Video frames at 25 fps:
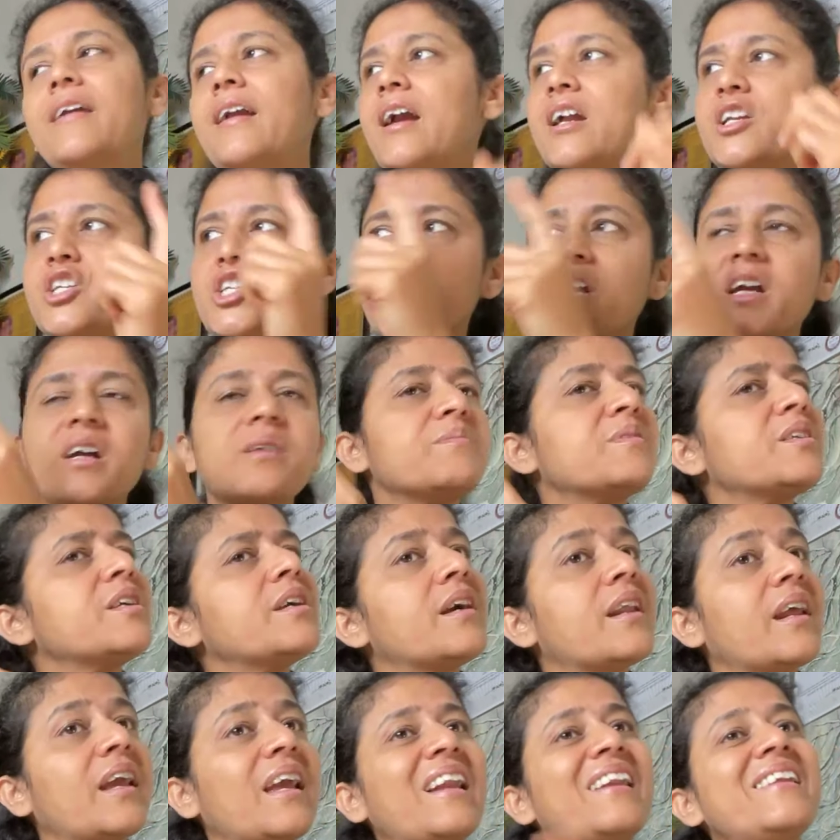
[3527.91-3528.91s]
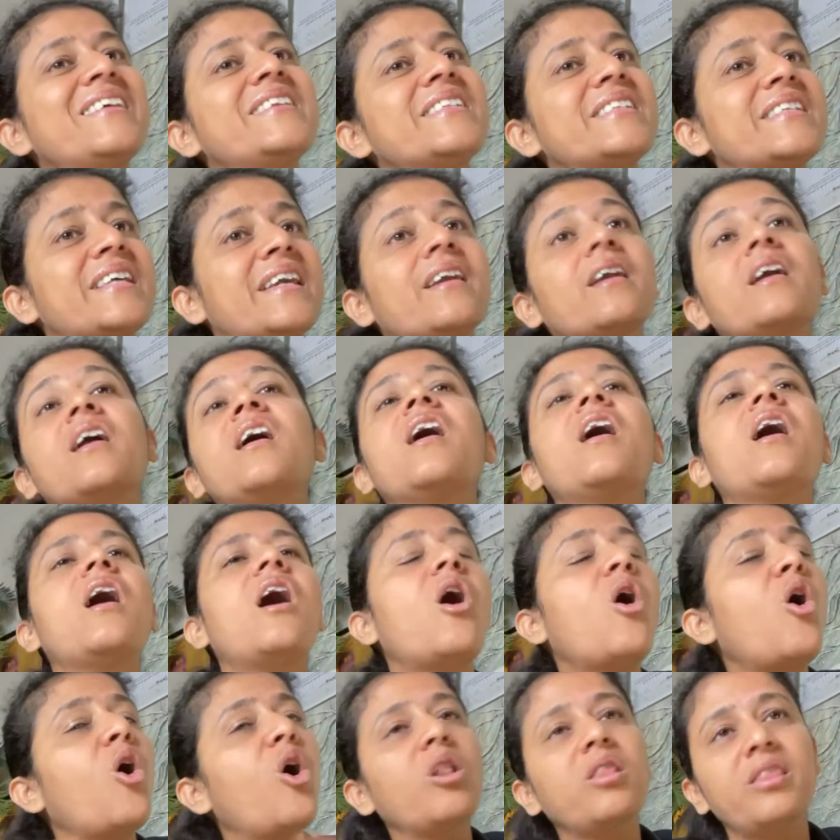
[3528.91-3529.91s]
and she comes here cleansing
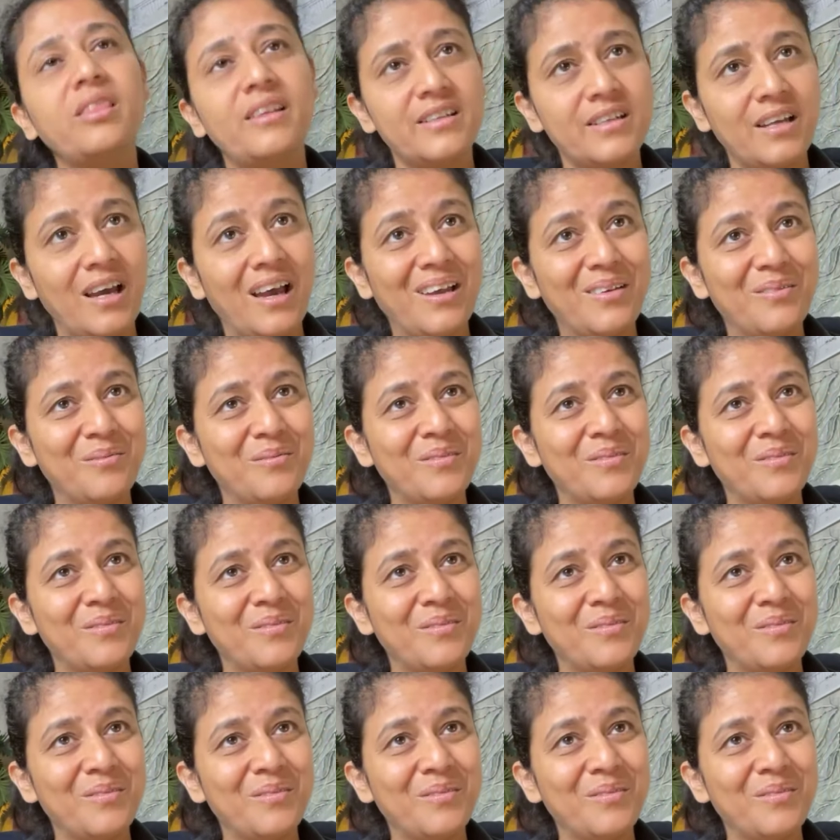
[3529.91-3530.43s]
all the time.